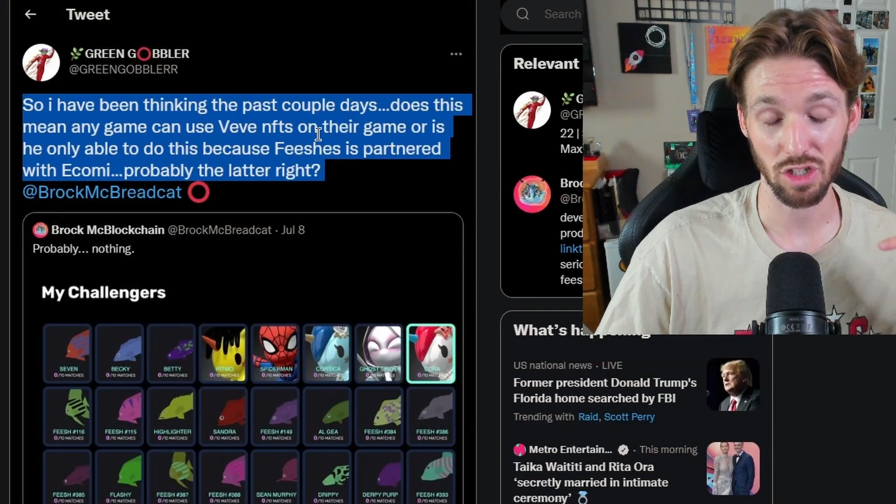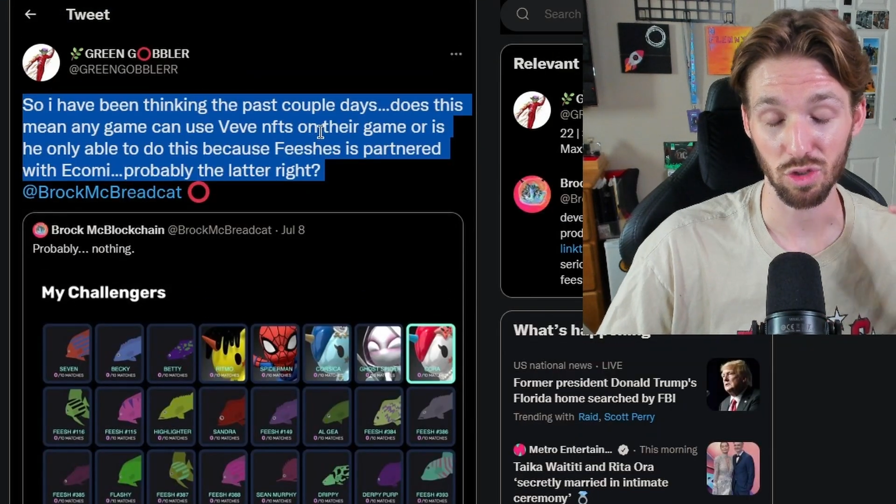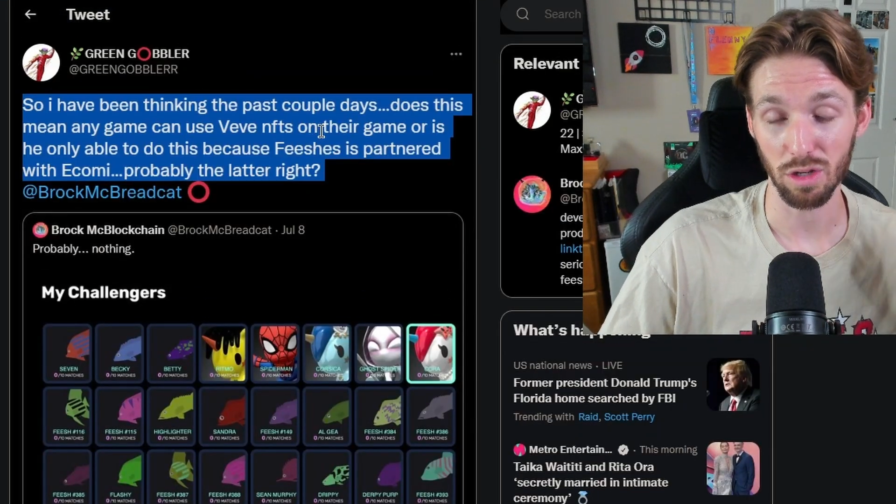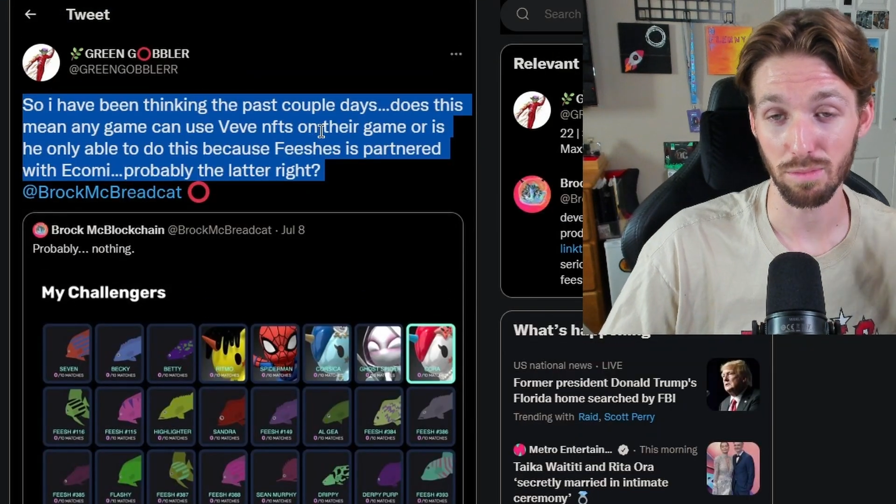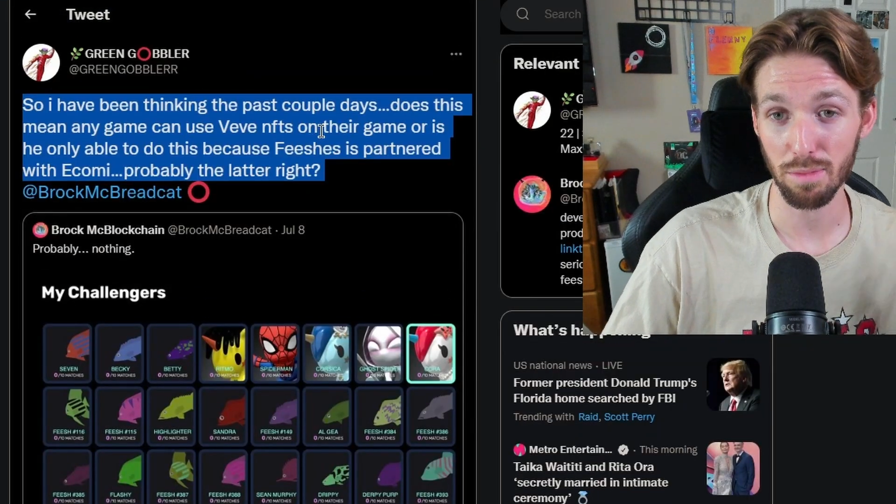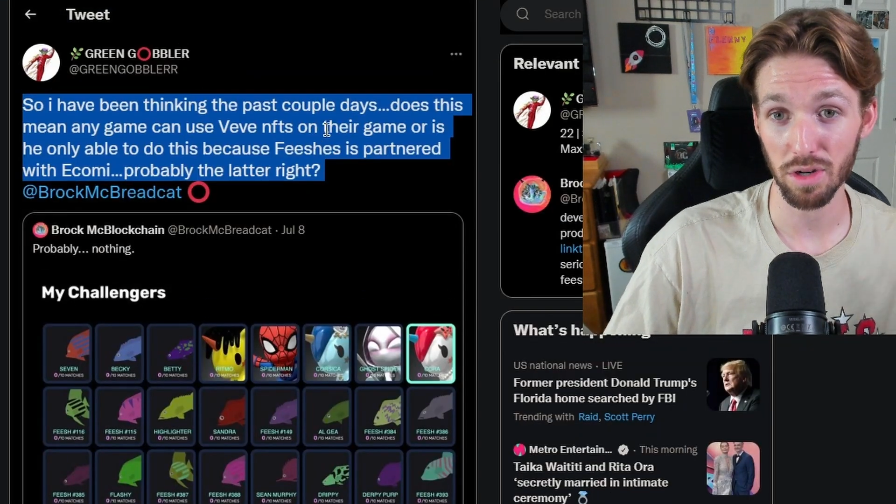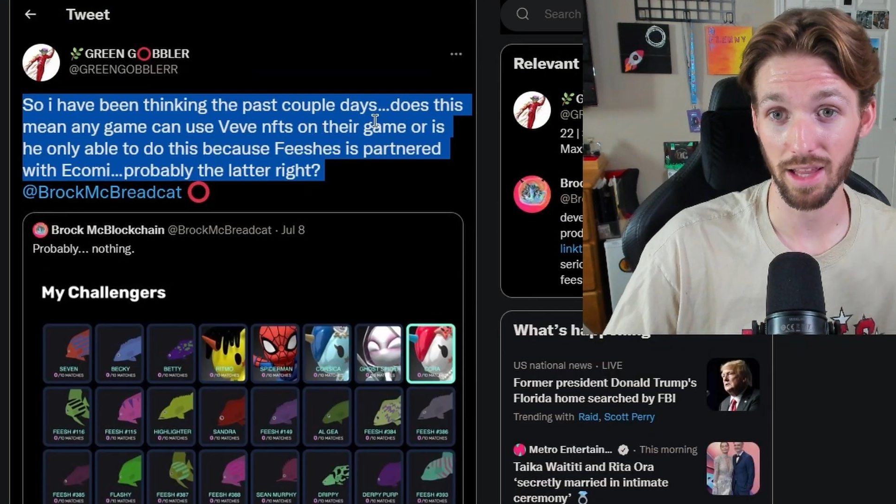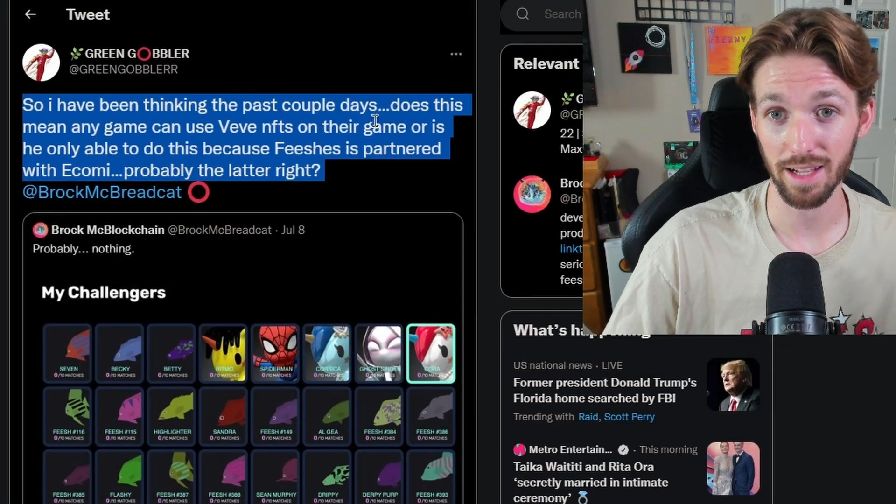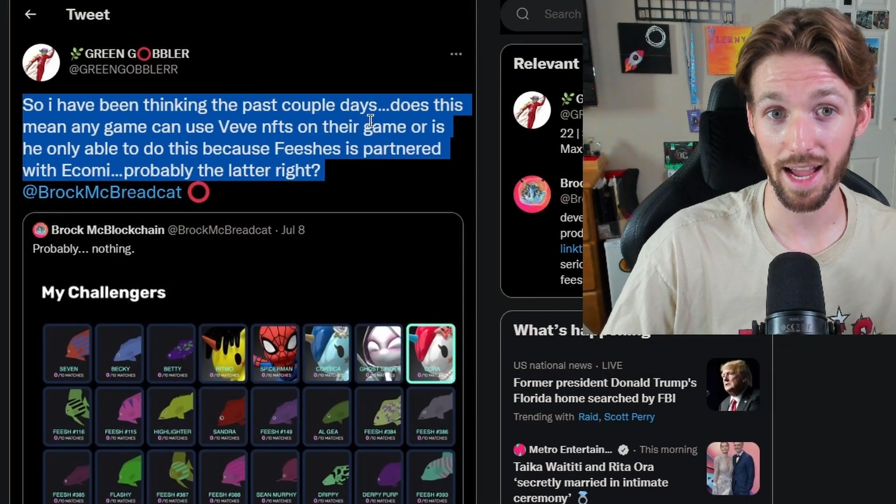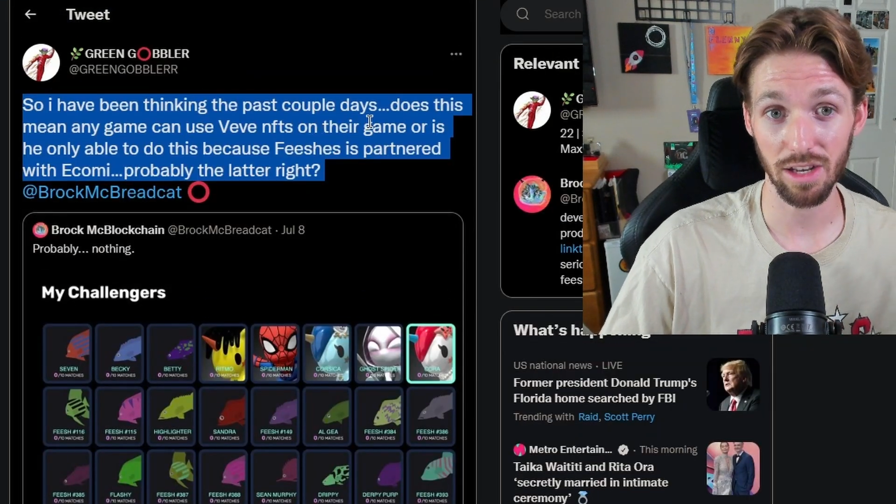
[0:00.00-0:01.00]
short-term memory
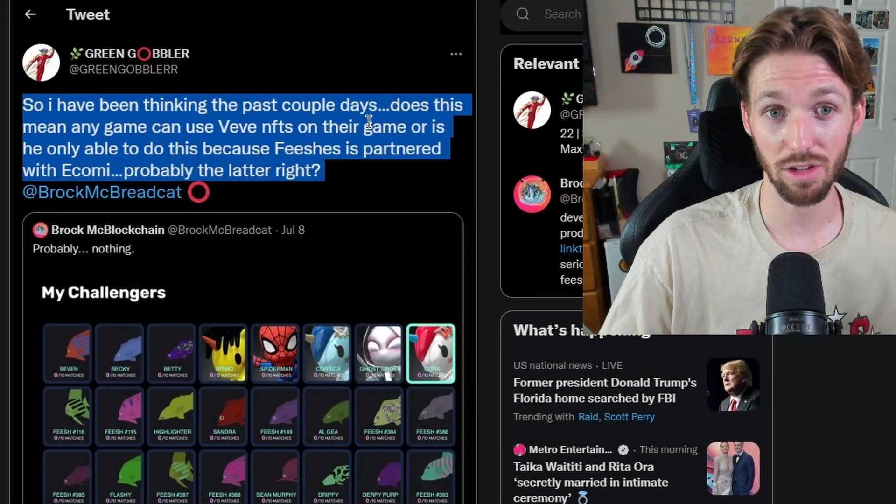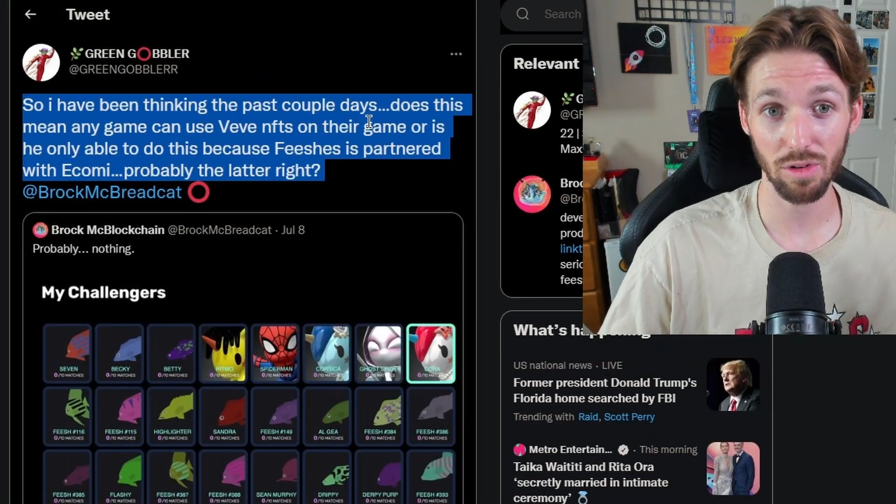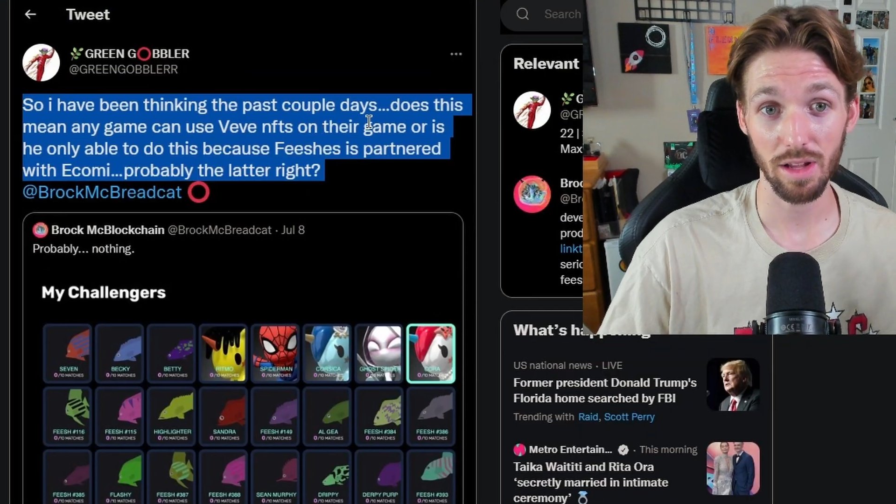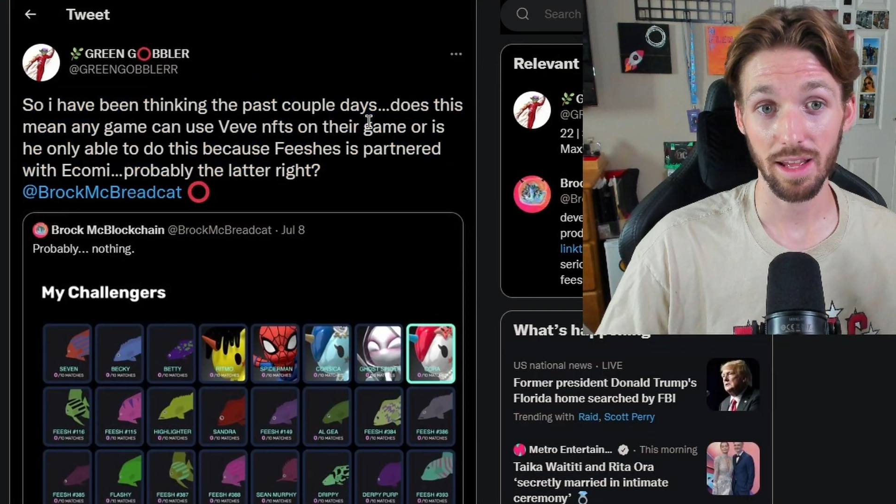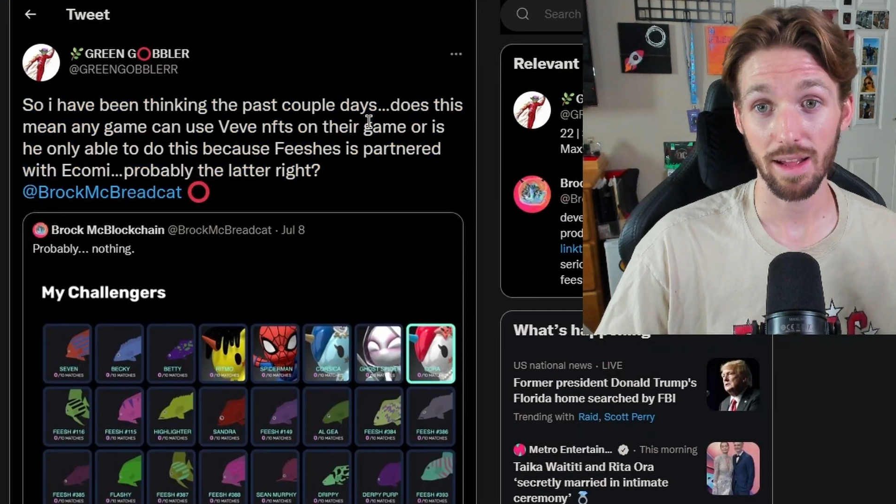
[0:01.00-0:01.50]
like I do,